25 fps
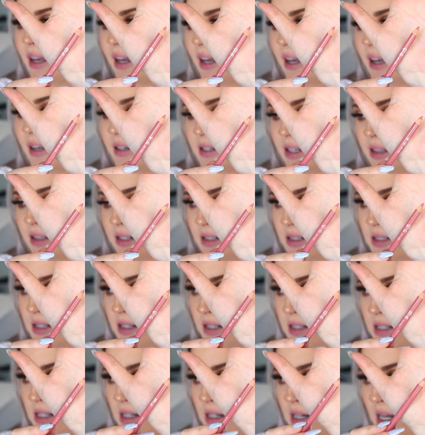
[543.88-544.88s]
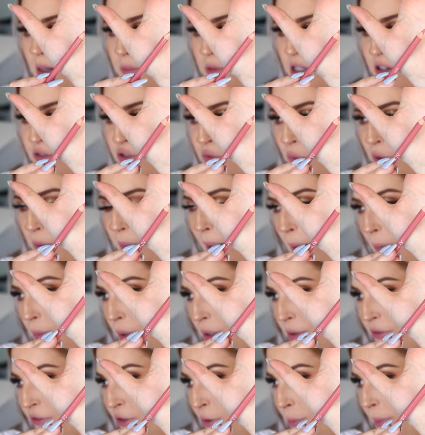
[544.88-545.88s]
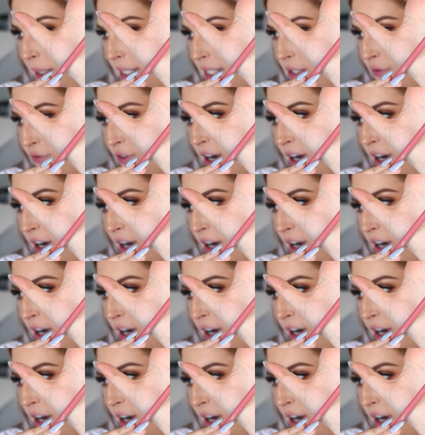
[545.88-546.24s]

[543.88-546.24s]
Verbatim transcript: and this is named after one of my beautiful best